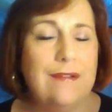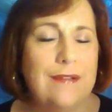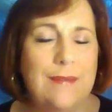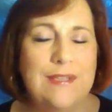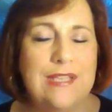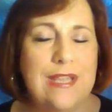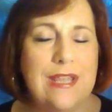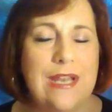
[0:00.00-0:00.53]
Let me
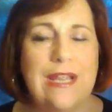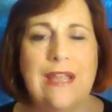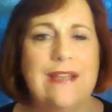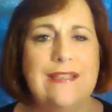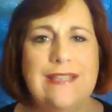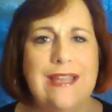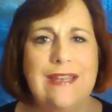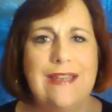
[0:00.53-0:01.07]
say that again,
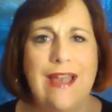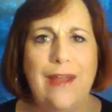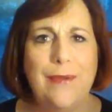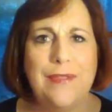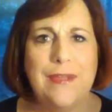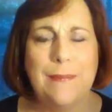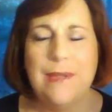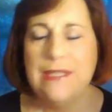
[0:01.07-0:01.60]
because that I don't
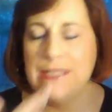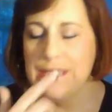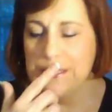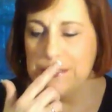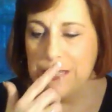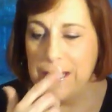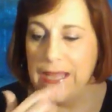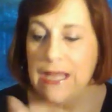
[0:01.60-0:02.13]
think made
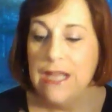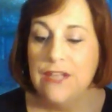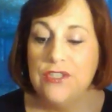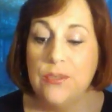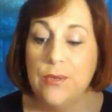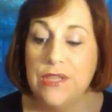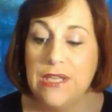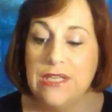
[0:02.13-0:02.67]
sense. So
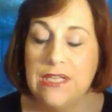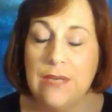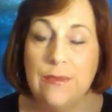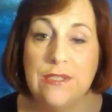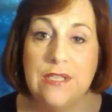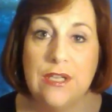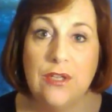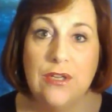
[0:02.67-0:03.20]
what they did
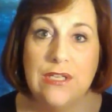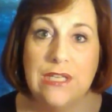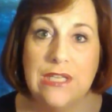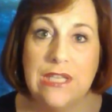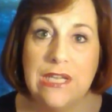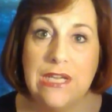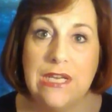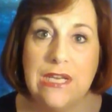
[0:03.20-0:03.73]
was they looked at
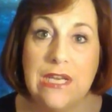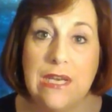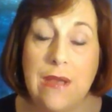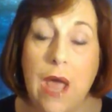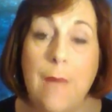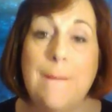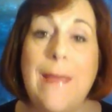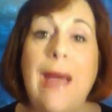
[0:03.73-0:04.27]
the
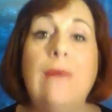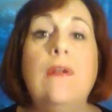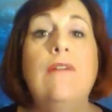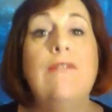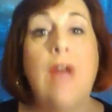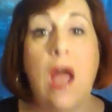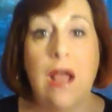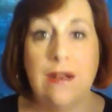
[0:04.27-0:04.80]
amount
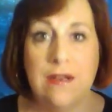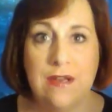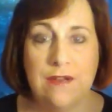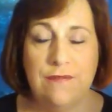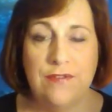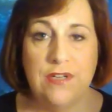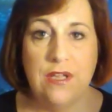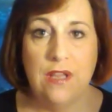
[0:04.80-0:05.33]
of
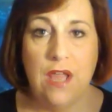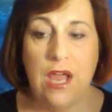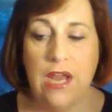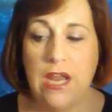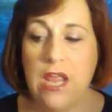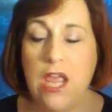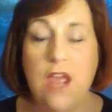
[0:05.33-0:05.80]
cognitive decline.